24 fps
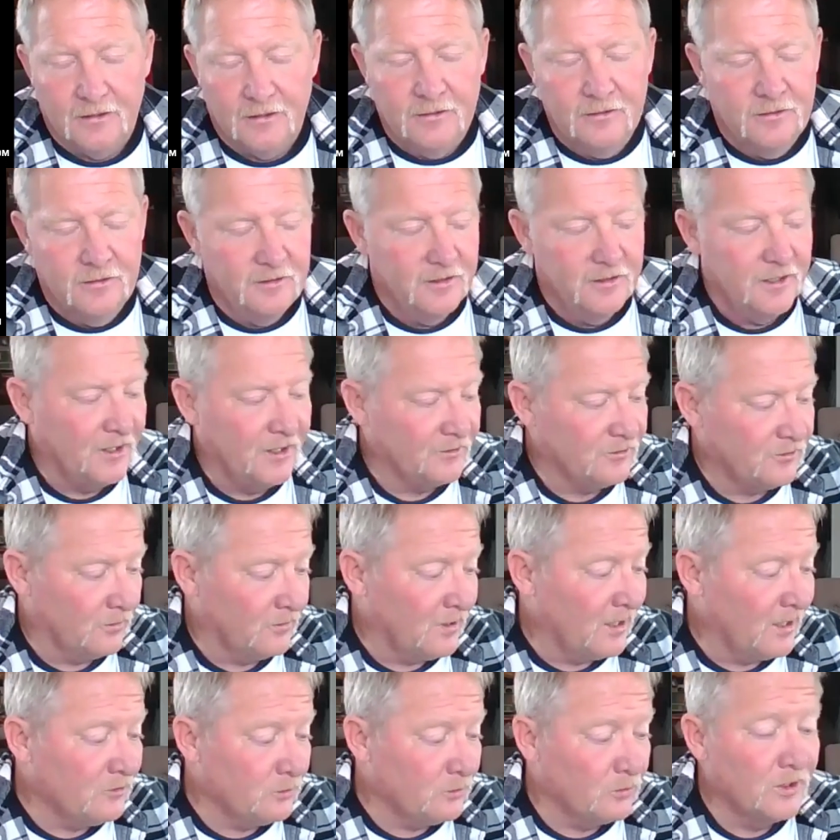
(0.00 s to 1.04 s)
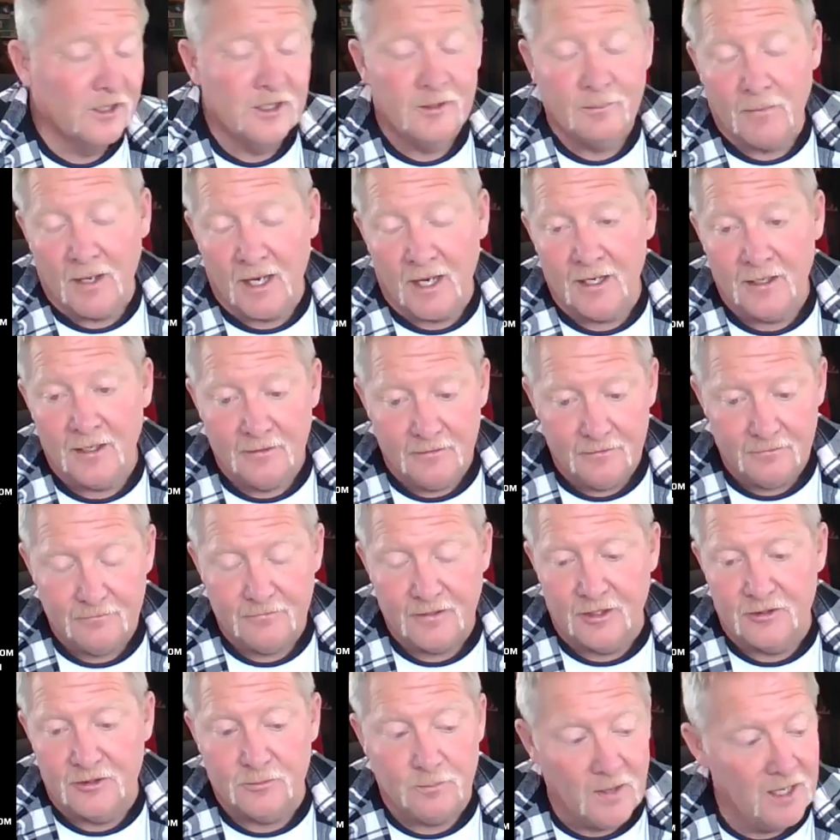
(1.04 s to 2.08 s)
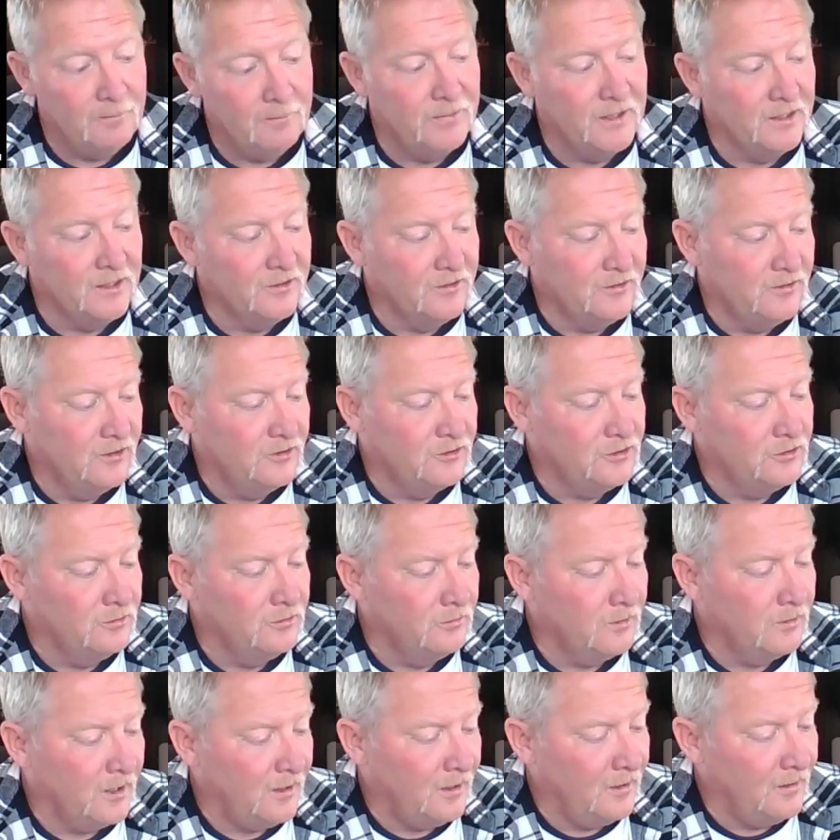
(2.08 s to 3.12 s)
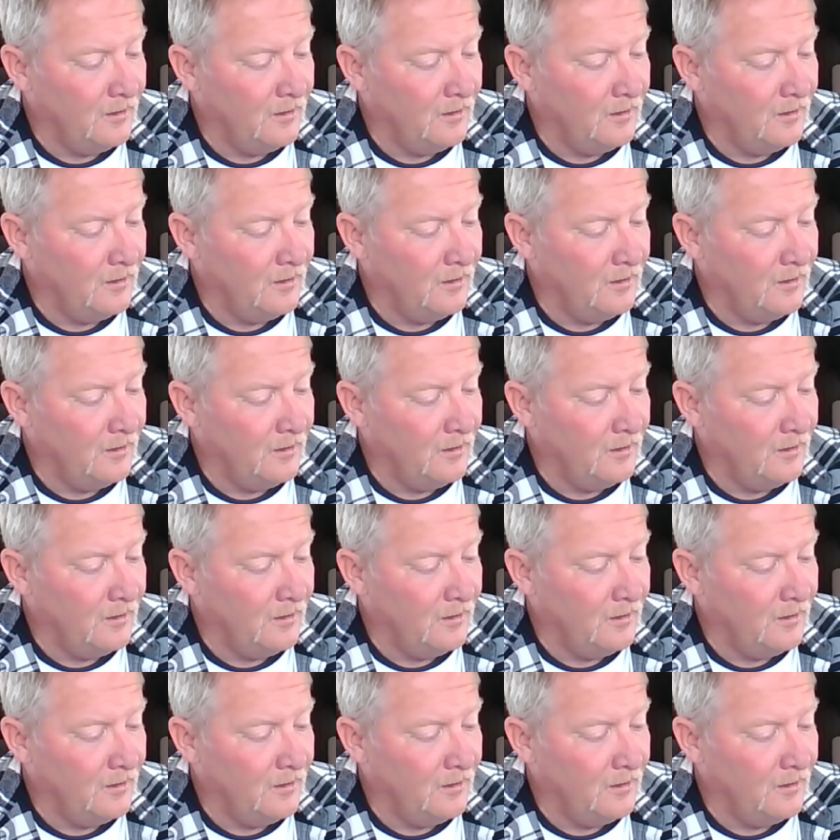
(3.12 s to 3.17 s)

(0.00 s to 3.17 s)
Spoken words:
And so that's my biggest issue.